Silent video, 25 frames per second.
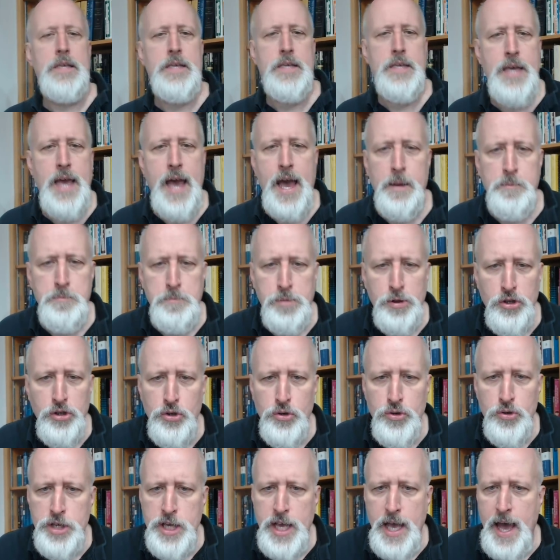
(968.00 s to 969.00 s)

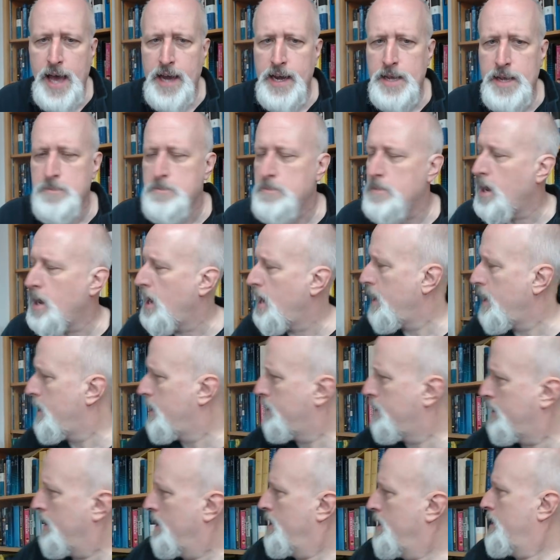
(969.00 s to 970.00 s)
Yeti
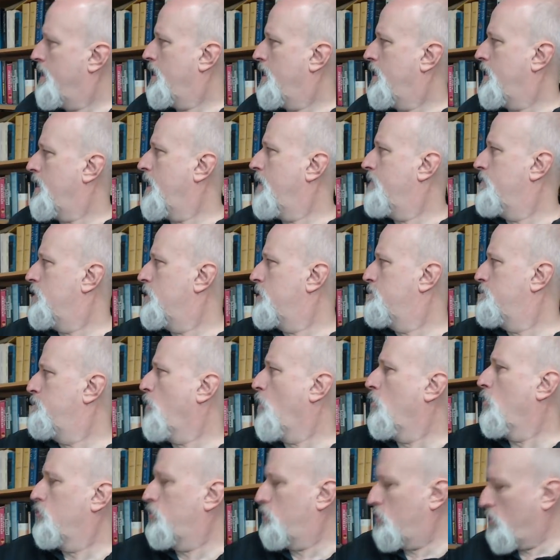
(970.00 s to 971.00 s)
mic, and I have this
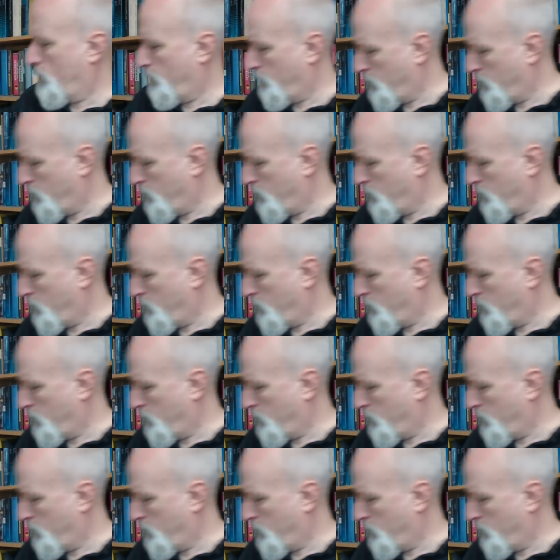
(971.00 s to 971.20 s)
poster